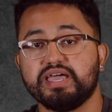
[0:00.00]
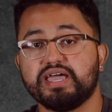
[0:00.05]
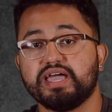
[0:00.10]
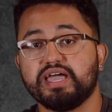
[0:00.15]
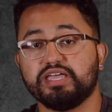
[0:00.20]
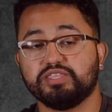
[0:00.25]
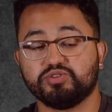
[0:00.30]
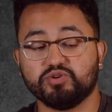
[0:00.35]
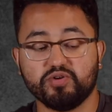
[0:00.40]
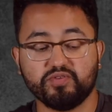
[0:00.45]

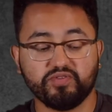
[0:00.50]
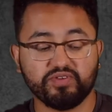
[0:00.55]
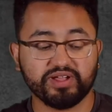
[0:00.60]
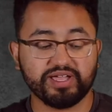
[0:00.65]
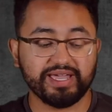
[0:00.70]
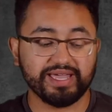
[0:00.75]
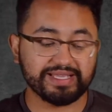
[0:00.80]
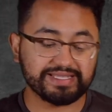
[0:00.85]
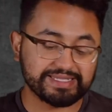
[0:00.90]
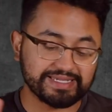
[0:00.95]
And don't
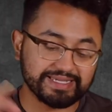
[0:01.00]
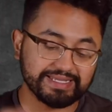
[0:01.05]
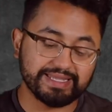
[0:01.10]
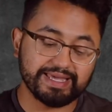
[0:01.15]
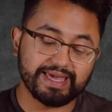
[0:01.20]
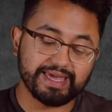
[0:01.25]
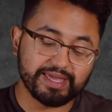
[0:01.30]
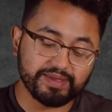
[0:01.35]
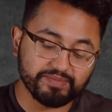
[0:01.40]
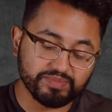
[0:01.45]
forget to
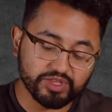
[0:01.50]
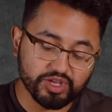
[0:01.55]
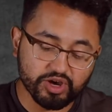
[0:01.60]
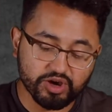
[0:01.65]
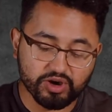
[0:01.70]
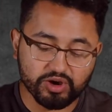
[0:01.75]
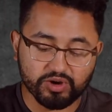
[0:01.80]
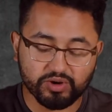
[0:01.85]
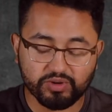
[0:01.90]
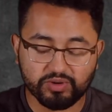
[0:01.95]
let him
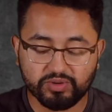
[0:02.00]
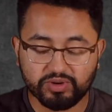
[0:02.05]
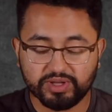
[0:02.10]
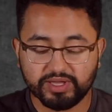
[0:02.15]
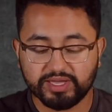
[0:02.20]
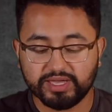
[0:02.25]
know